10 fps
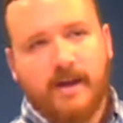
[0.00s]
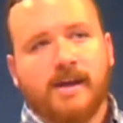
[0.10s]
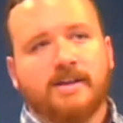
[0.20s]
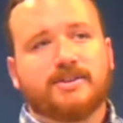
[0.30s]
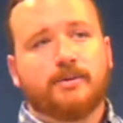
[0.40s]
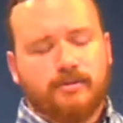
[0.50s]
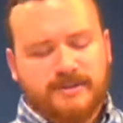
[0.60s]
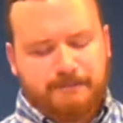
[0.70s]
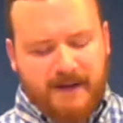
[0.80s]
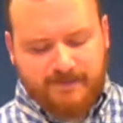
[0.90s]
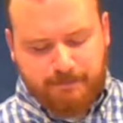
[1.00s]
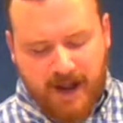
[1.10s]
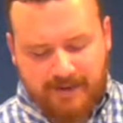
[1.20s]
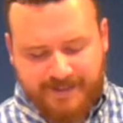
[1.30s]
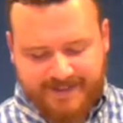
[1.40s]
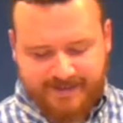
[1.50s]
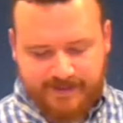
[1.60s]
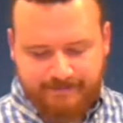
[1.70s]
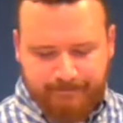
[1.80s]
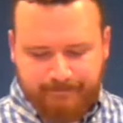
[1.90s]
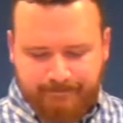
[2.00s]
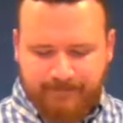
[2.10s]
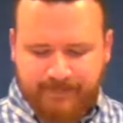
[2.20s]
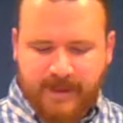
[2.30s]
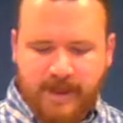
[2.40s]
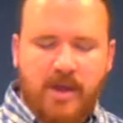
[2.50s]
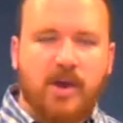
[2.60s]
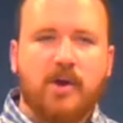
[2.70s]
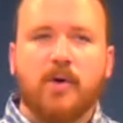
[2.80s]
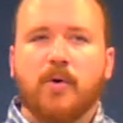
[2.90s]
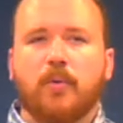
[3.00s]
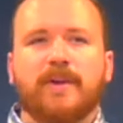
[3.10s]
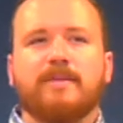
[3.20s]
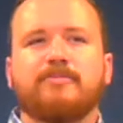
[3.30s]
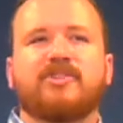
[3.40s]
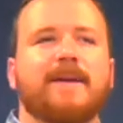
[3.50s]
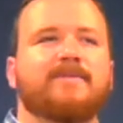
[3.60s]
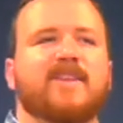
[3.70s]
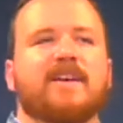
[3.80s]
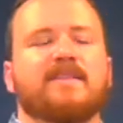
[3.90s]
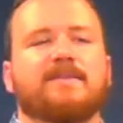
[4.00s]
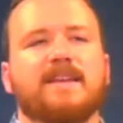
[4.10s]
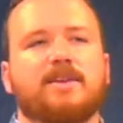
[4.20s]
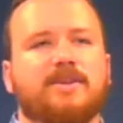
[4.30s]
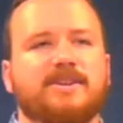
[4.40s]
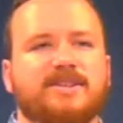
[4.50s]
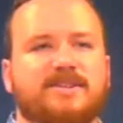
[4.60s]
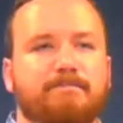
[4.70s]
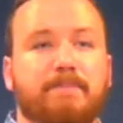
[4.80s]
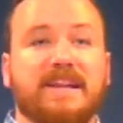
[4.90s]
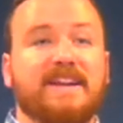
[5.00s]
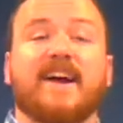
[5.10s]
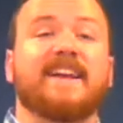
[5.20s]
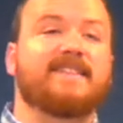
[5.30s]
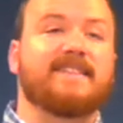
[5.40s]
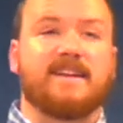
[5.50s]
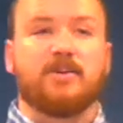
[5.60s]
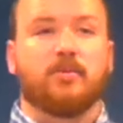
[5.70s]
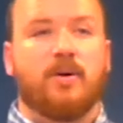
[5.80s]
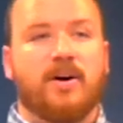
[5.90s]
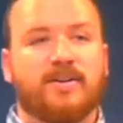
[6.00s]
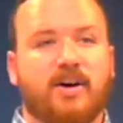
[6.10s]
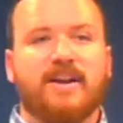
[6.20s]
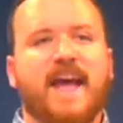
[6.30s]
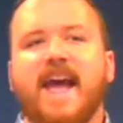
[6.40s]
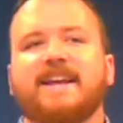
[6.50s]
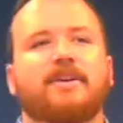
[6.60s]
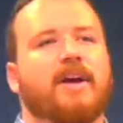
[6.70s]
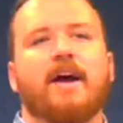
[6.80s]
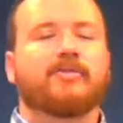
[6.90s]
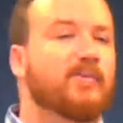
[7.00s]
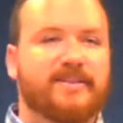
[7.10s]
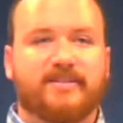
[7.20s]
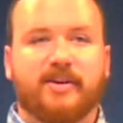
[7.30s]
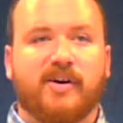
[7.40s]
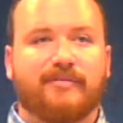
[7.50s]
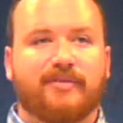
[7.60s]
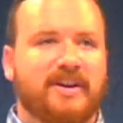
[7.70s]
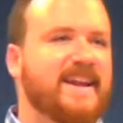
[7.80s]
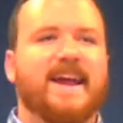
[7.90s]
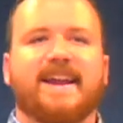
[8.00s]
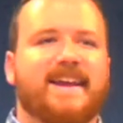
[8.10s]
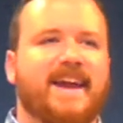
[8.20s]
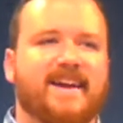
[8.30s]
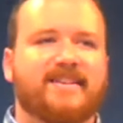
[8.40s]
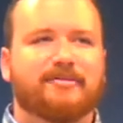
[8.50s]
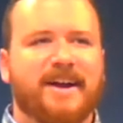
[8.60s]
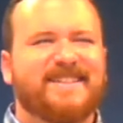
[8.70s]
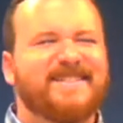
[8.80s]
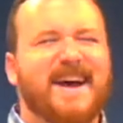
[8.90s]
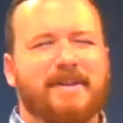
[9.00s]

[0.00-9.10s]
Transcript: So with respect to pragmatism, William James doesn't think you can just believe anything you want on any grounds whatsoever in any case, right? He's not